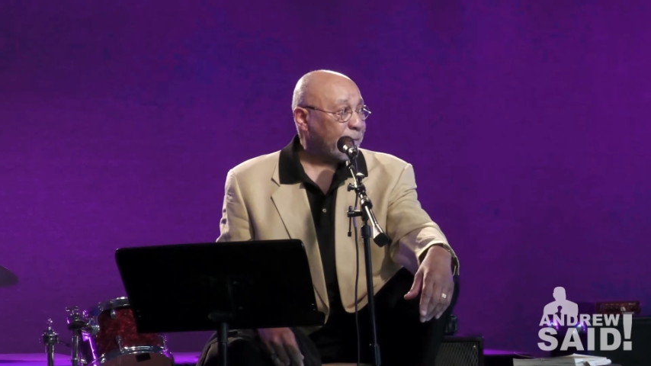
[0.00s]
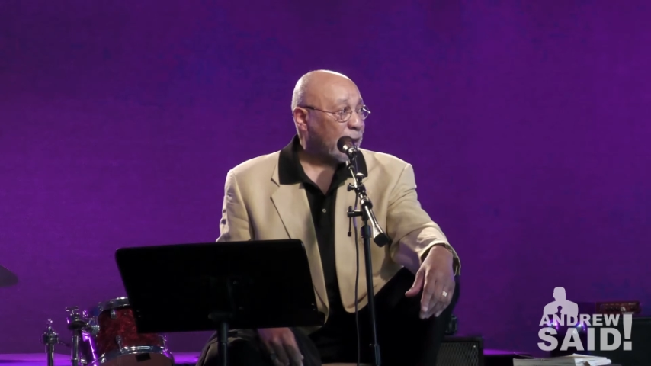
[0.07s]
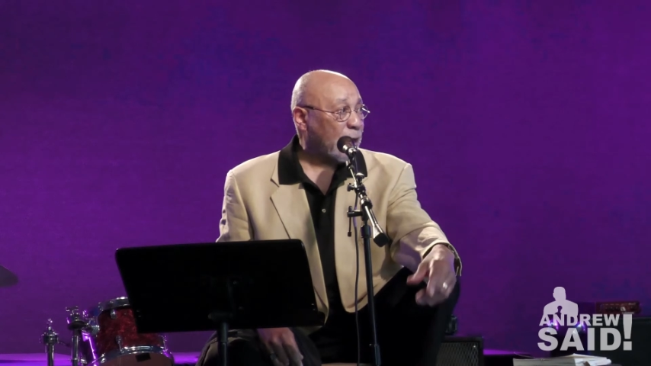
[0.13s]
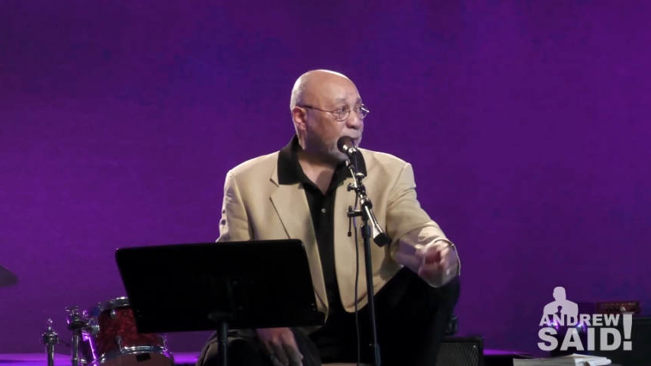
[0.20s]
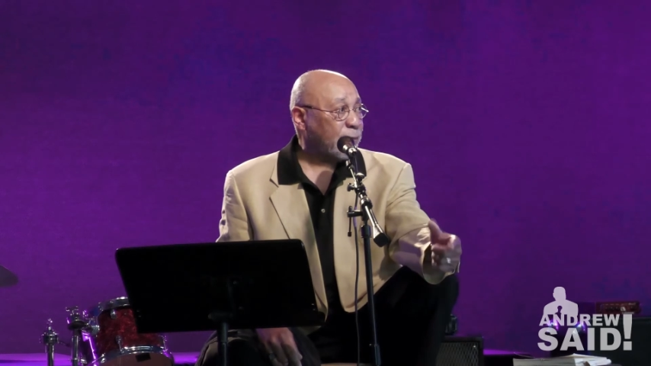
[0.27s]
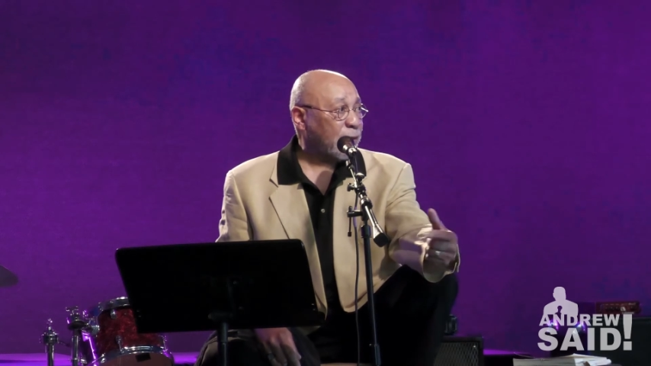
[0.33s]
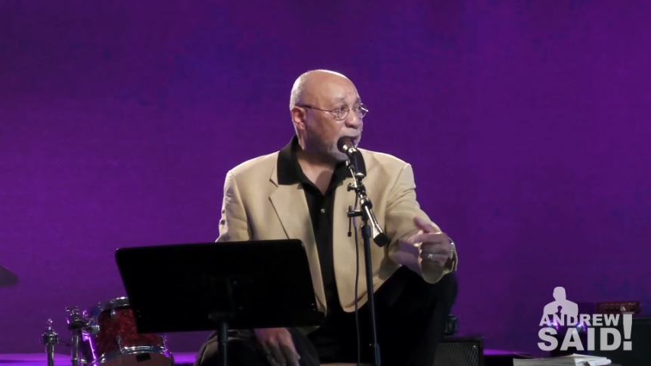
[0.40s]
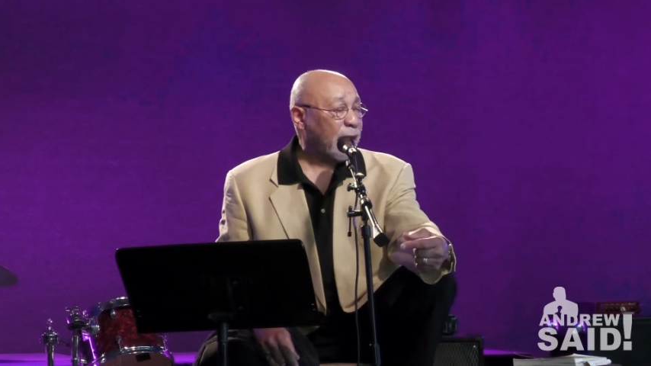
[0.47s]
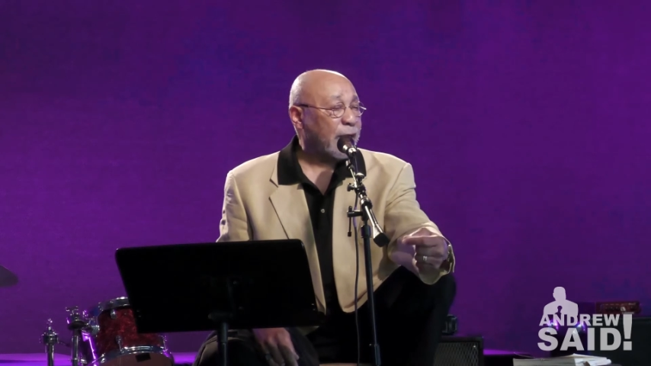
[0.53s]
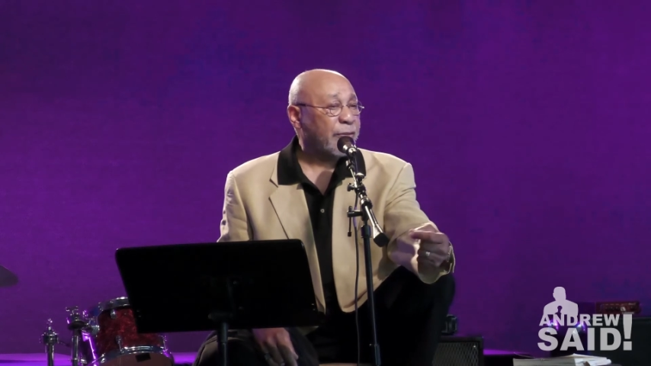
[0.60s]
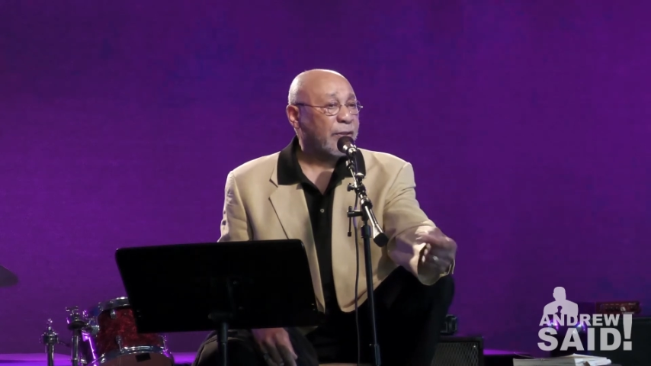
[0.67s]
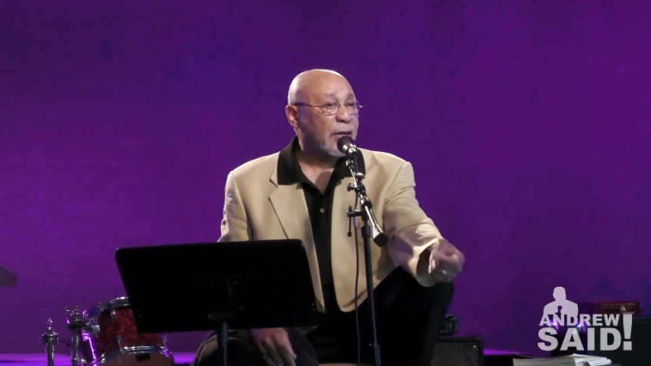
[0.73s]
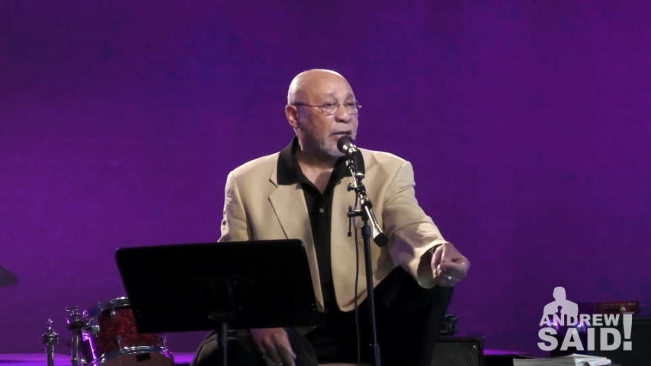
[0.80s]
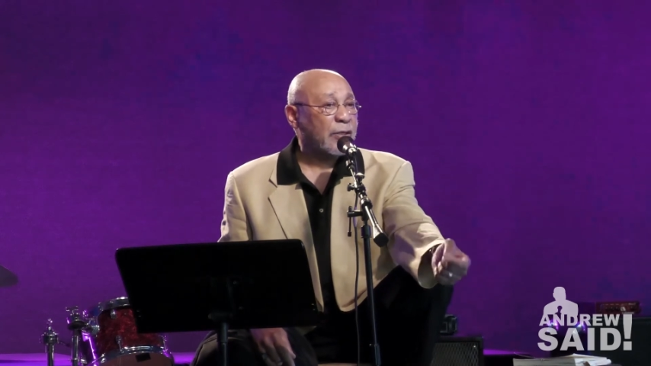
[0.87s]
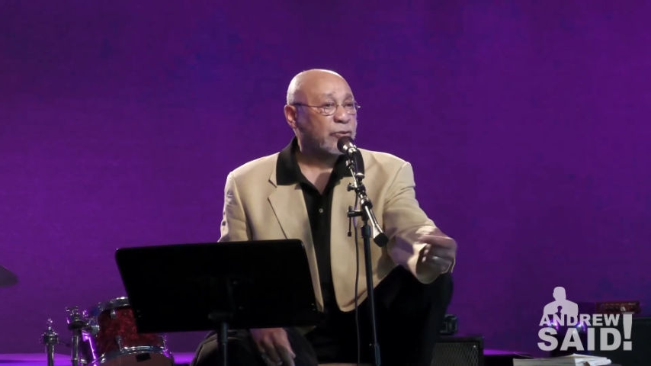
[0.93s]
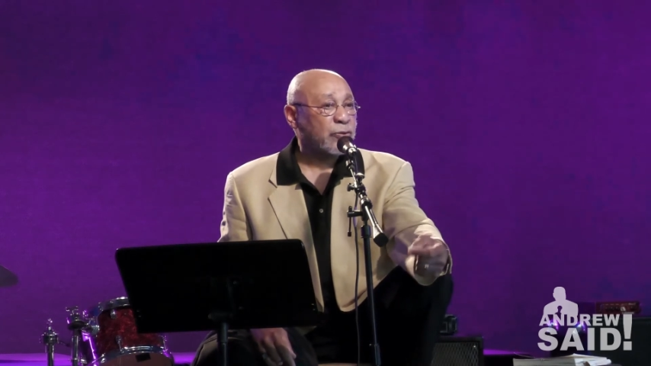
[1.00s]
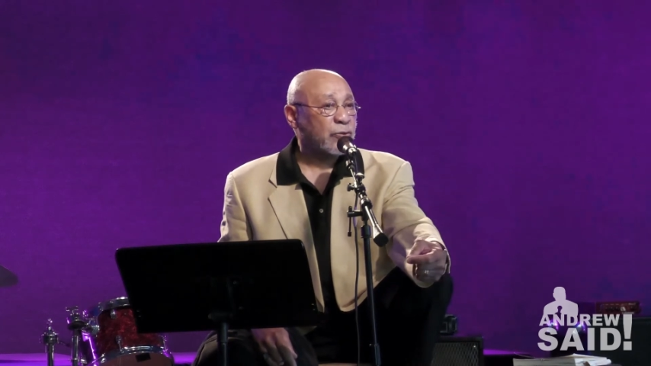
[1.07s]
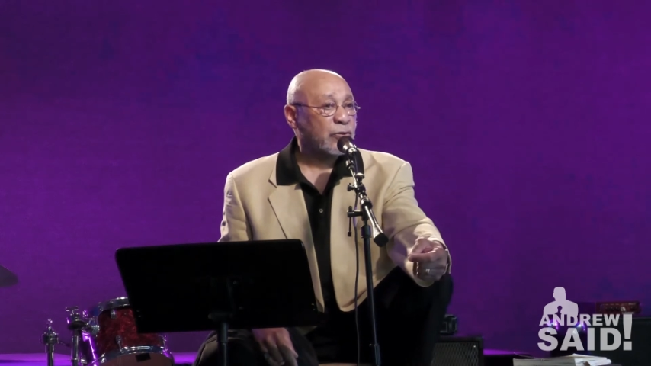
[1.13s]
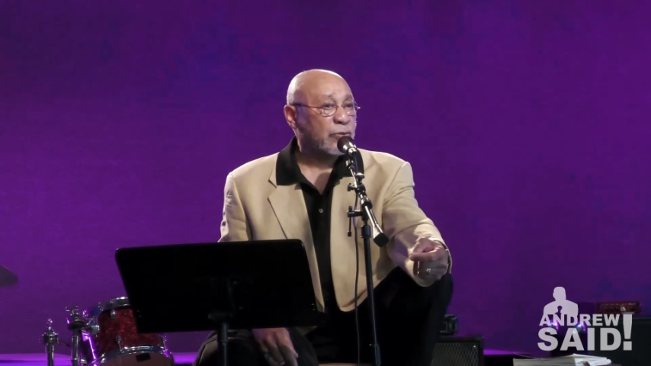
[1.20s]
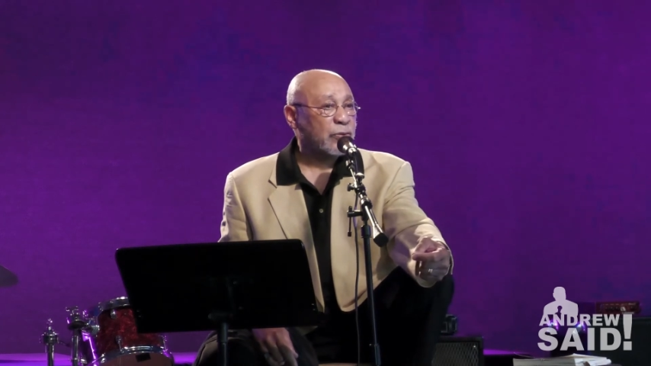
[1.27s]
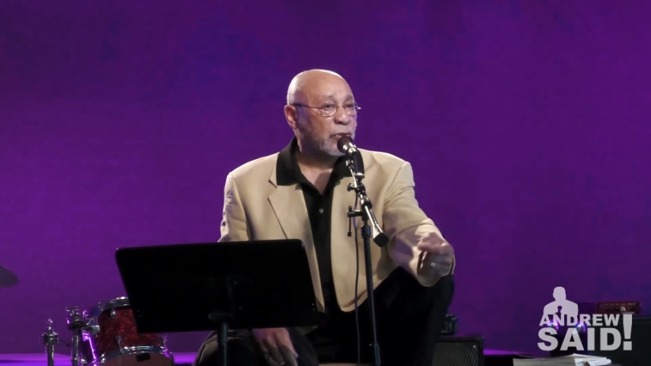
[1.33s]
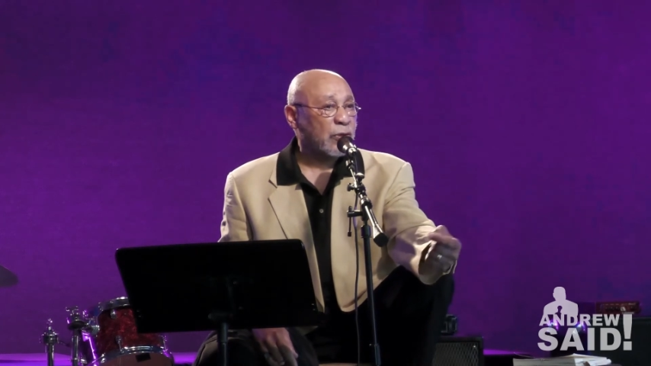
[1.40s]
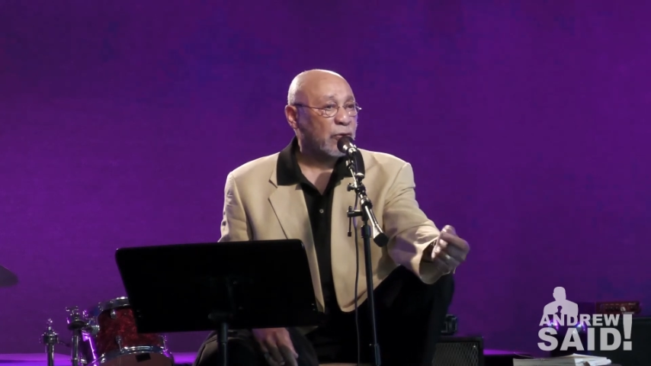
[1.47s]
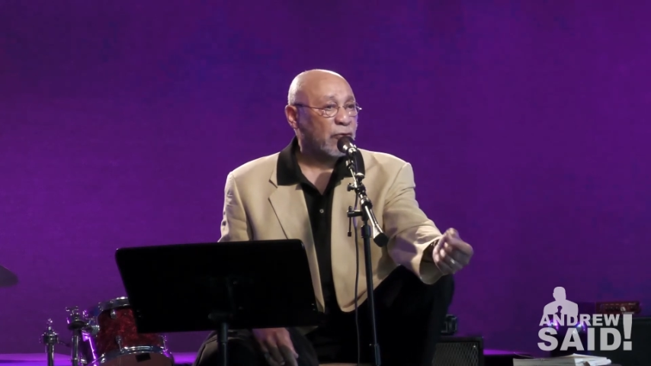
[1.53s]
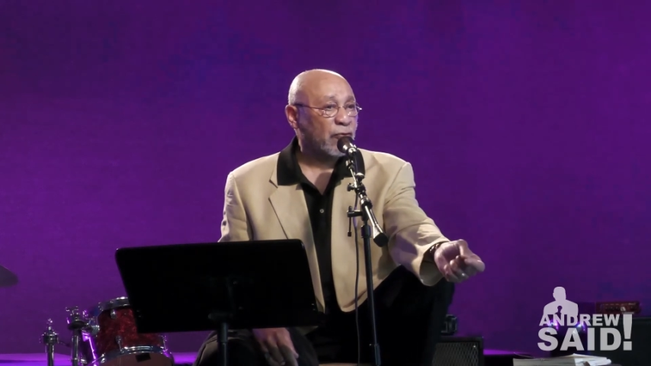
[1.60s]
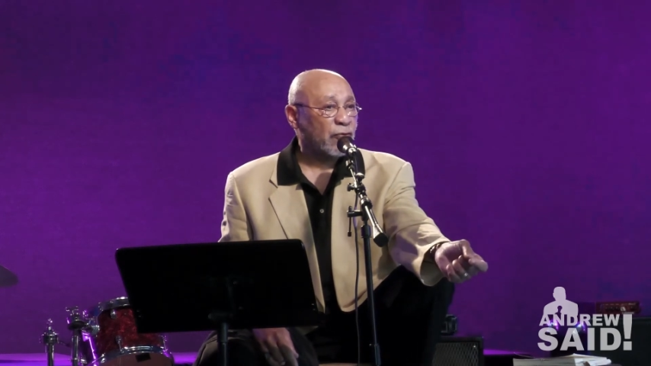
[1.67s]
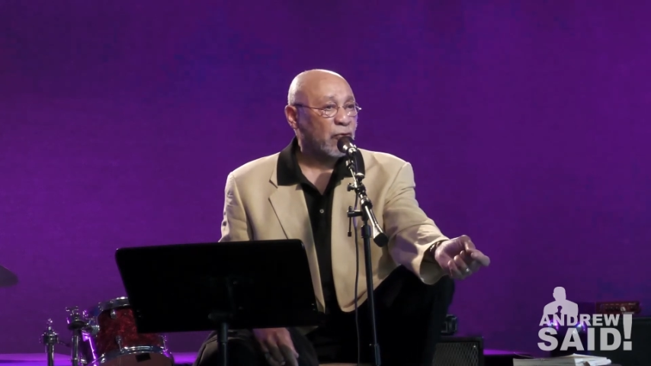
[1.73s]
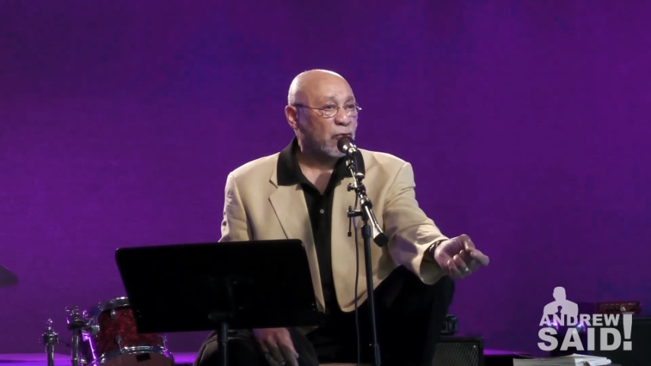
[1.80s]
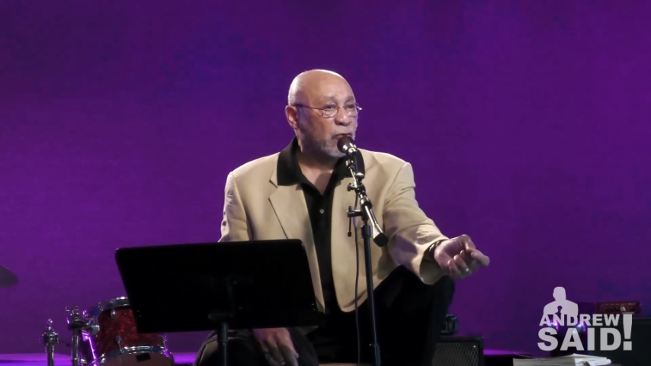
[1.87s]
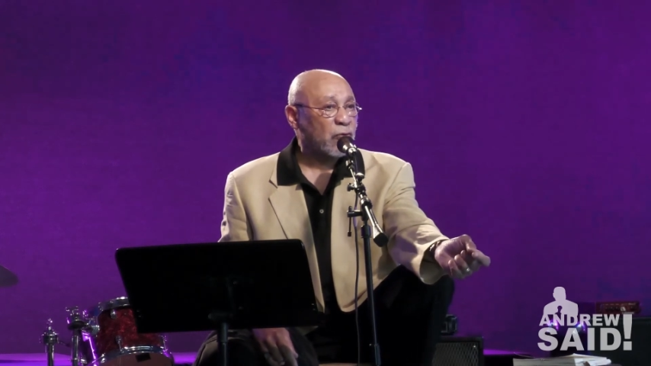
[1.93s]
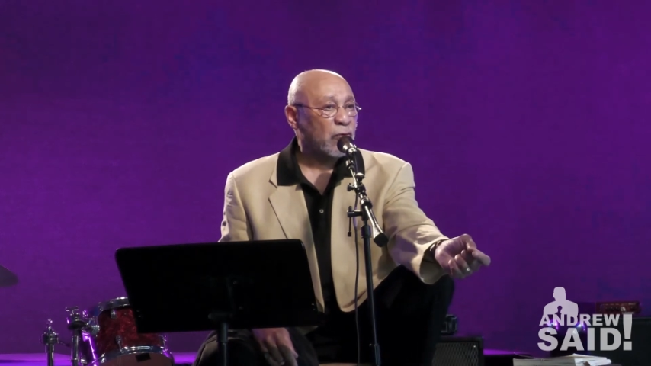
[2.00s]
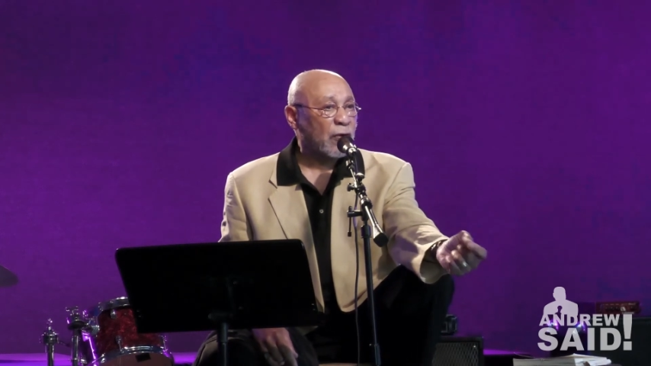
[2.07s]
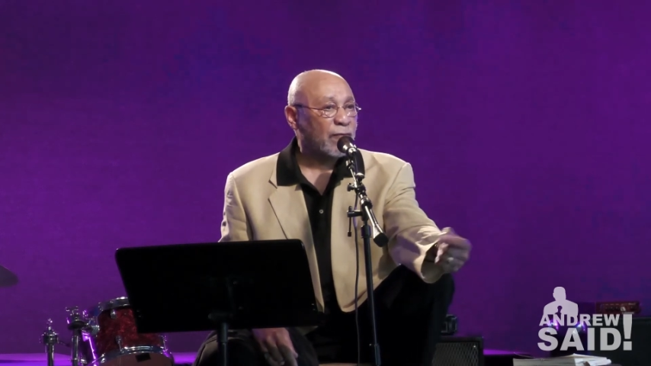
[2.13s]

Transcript: I'm glad that I took the control